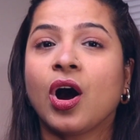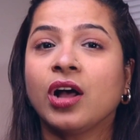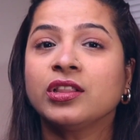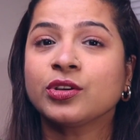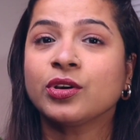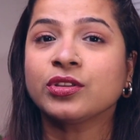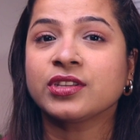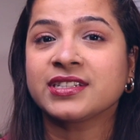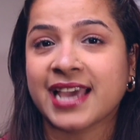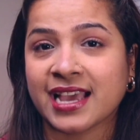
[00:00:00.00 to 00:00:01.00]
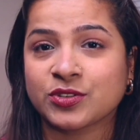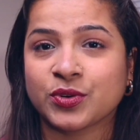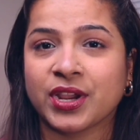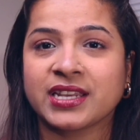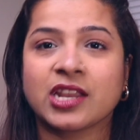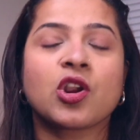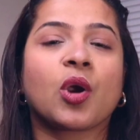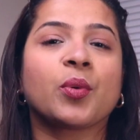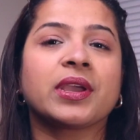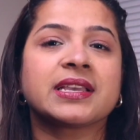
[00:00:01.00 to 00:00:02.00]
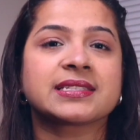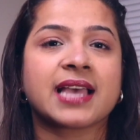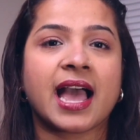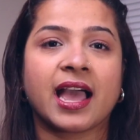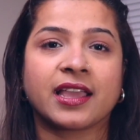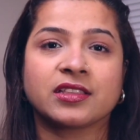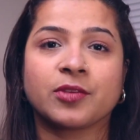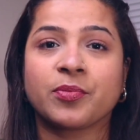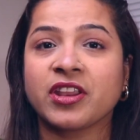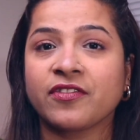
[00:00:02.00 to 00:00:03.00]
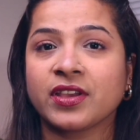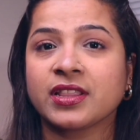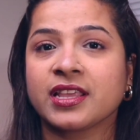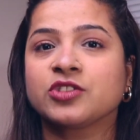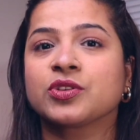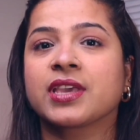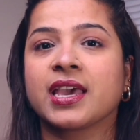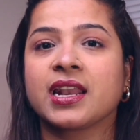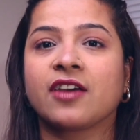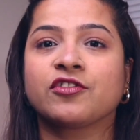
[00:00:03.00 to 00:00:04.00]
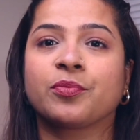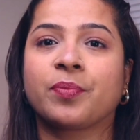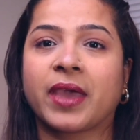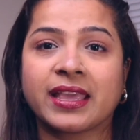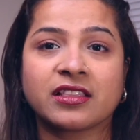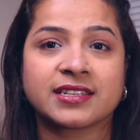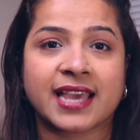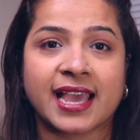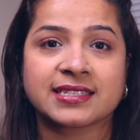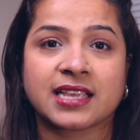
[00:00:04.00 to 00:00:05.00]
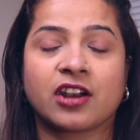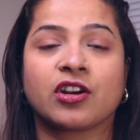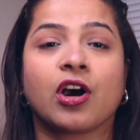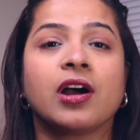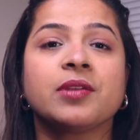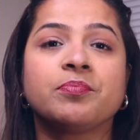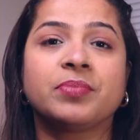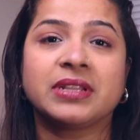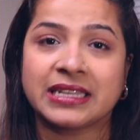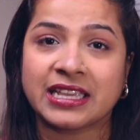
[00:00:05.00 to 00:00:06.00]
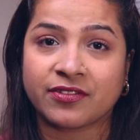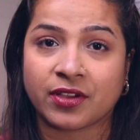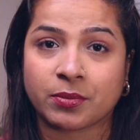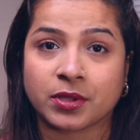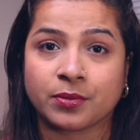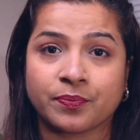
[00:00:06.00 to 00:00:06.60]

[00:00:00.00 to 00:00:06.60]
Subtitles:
Although the tax rate in Norway is high, the benefit that you get after paying the tax are unbelievable.